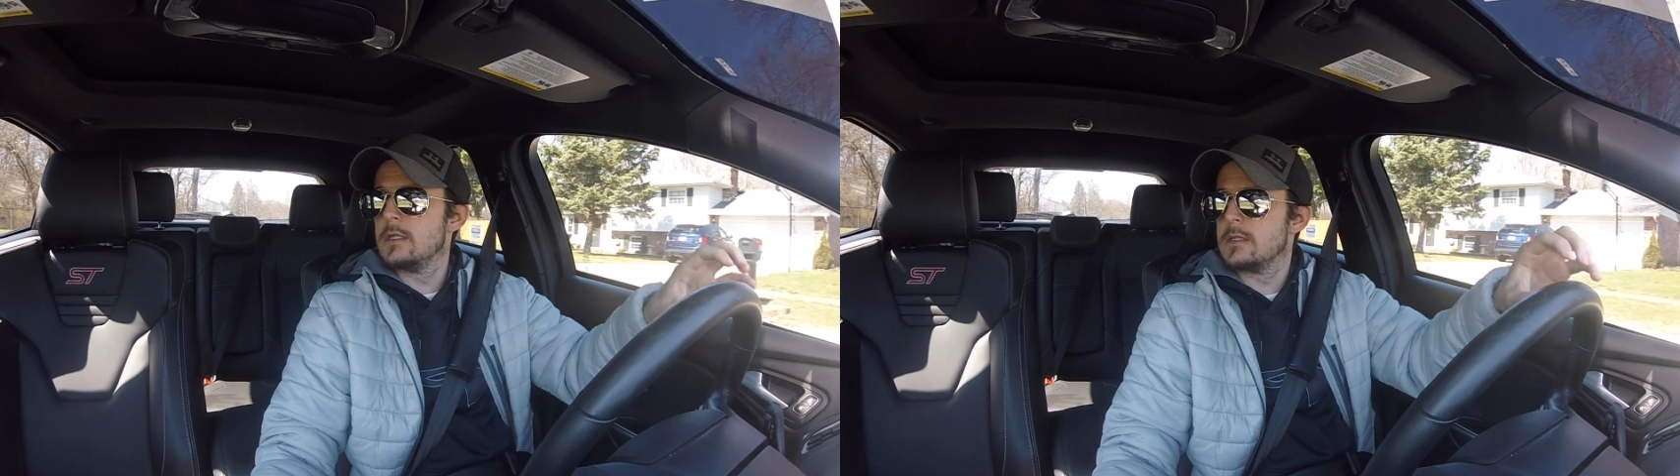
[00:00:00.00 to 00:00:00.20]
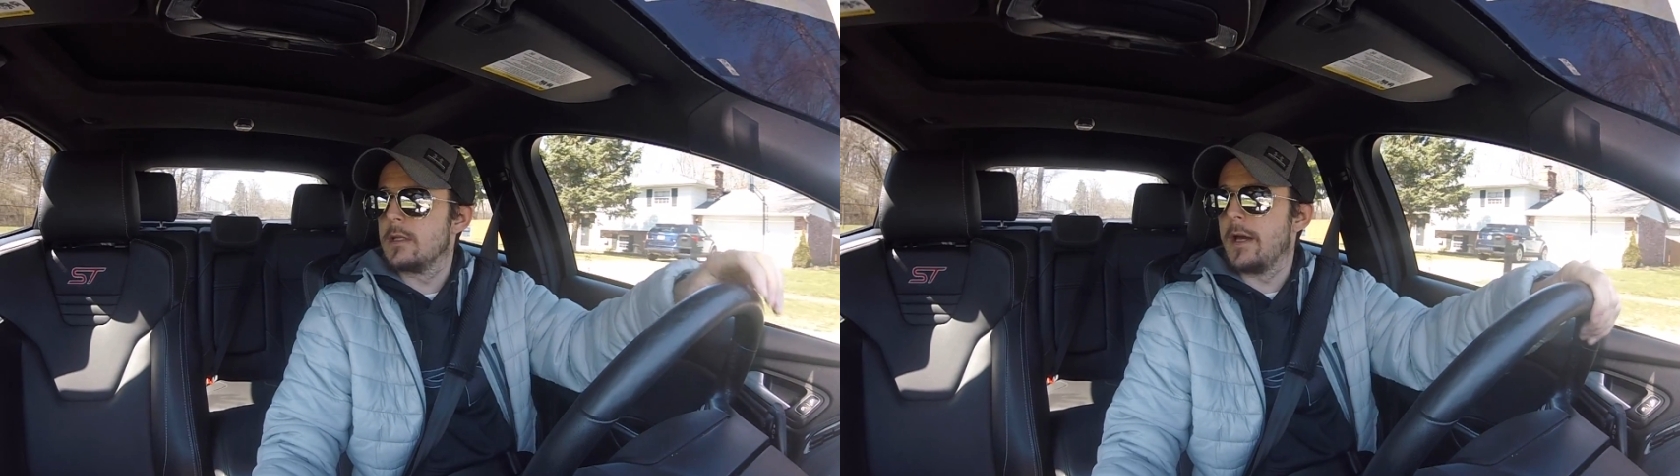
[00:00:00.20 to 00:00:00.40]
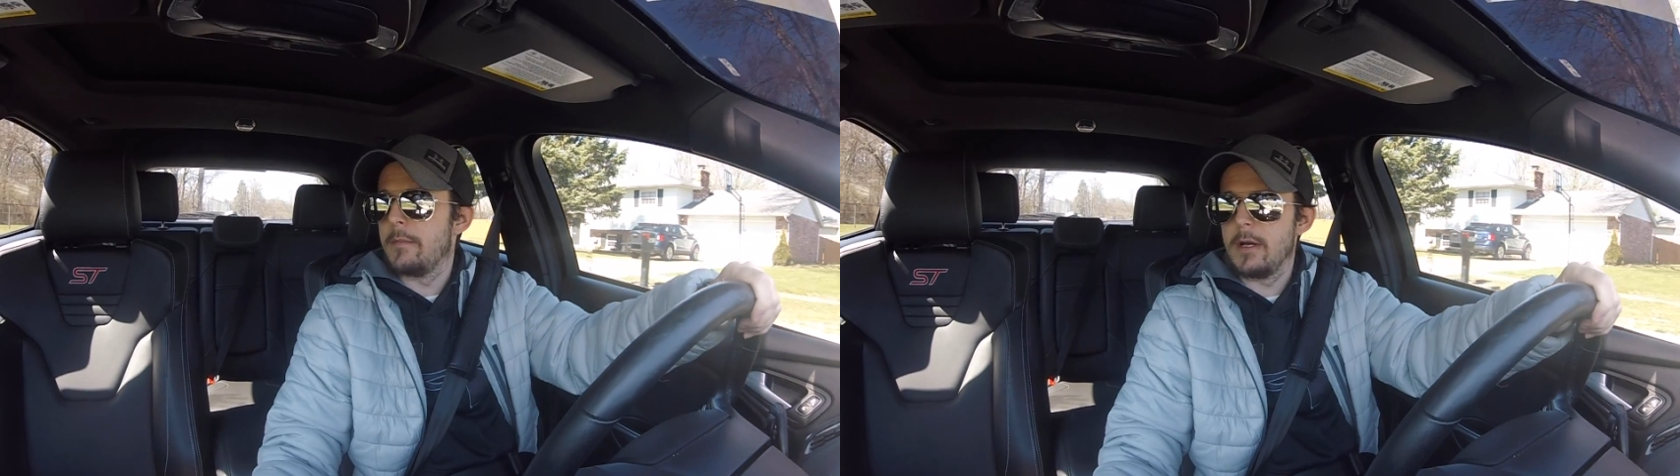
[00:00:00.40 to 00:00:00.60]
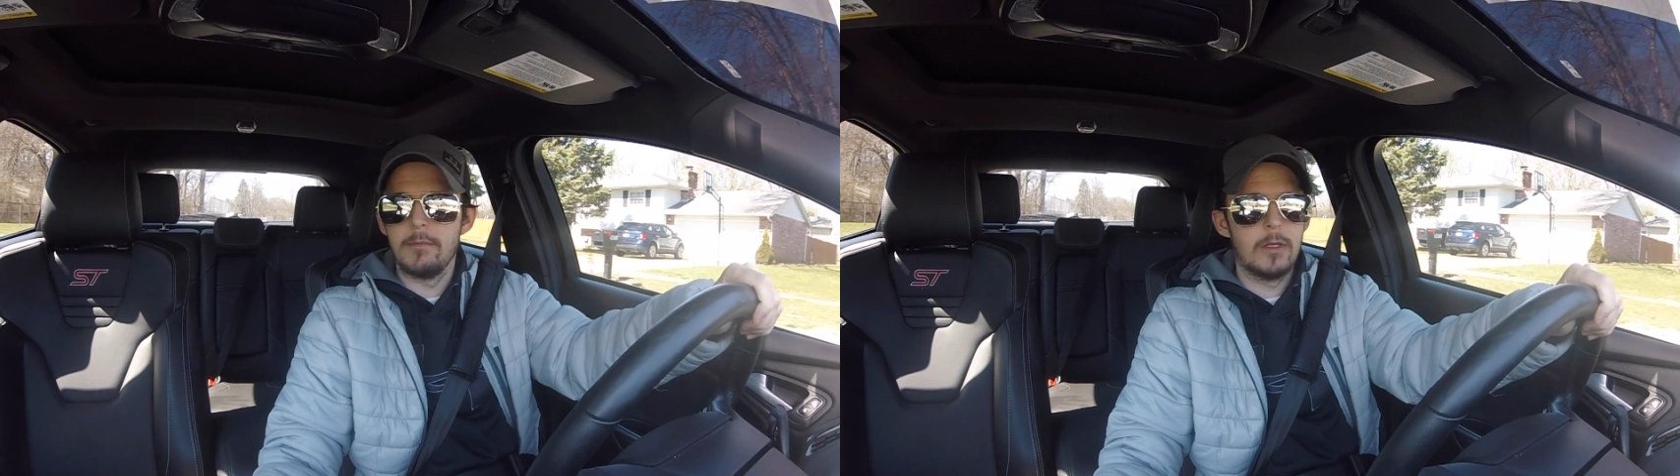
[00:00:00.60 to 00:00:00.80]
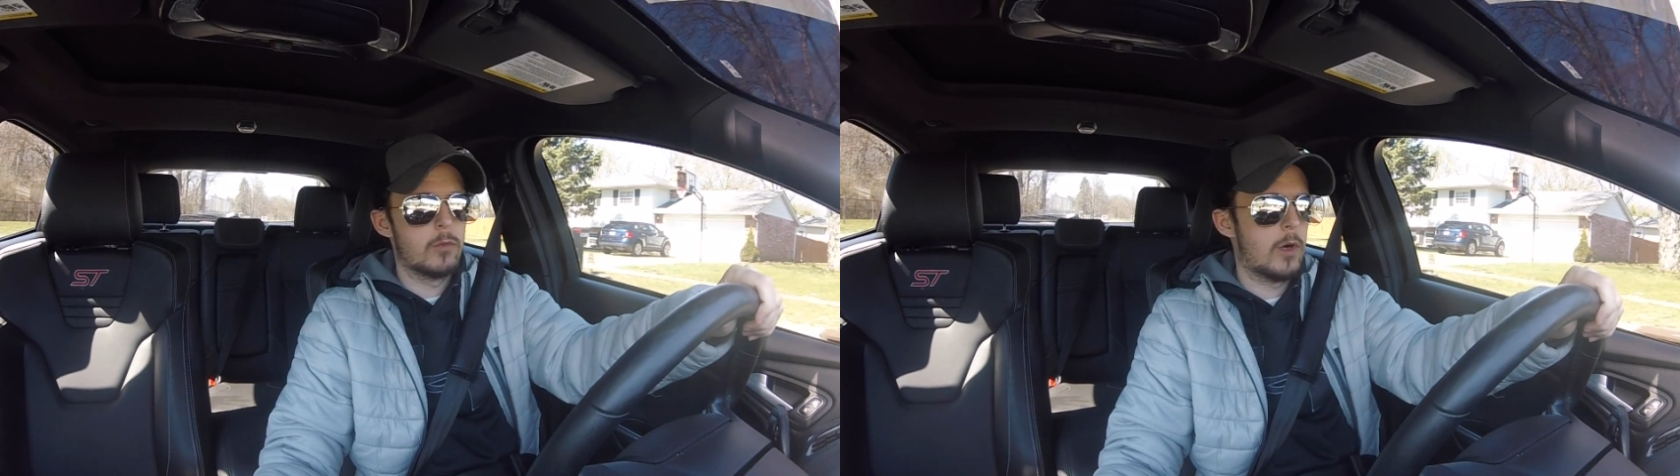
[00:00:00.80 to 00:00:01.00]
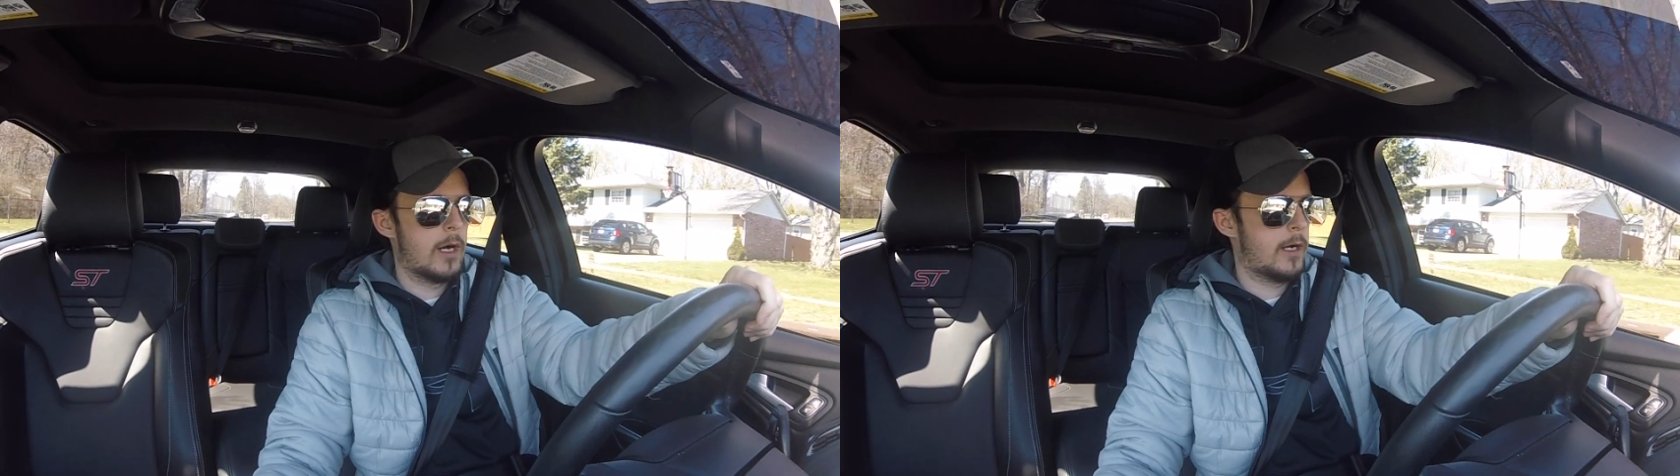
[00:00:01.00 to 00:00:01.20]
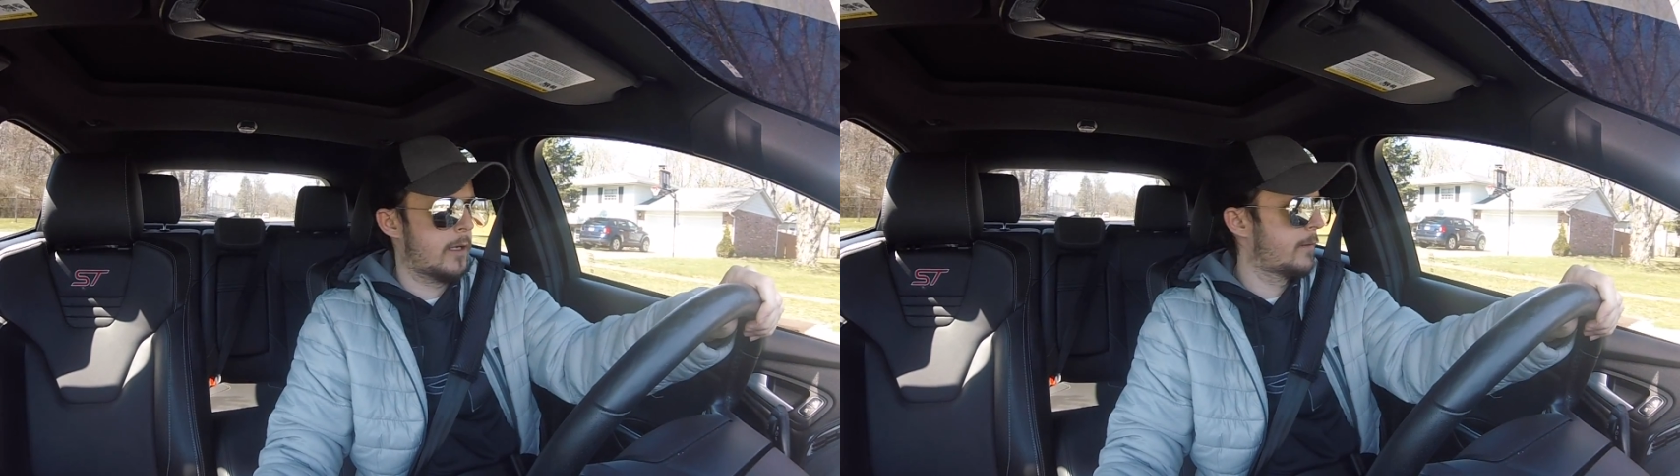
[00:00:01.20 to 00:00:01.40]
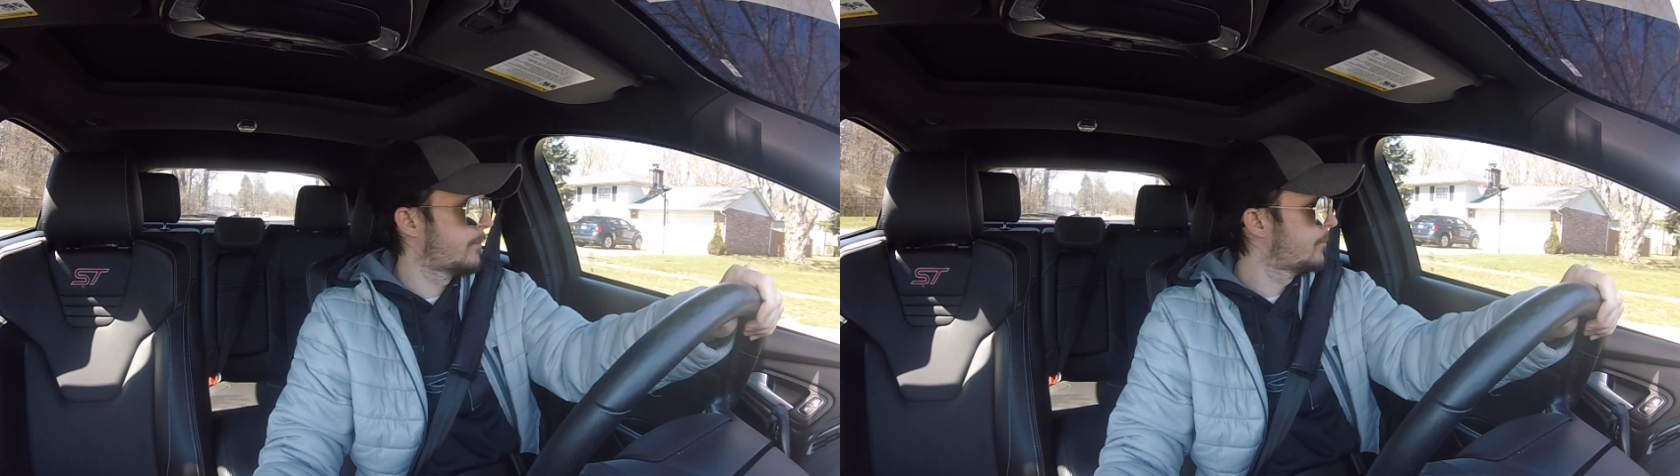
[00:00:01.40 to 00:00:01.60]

So that might be why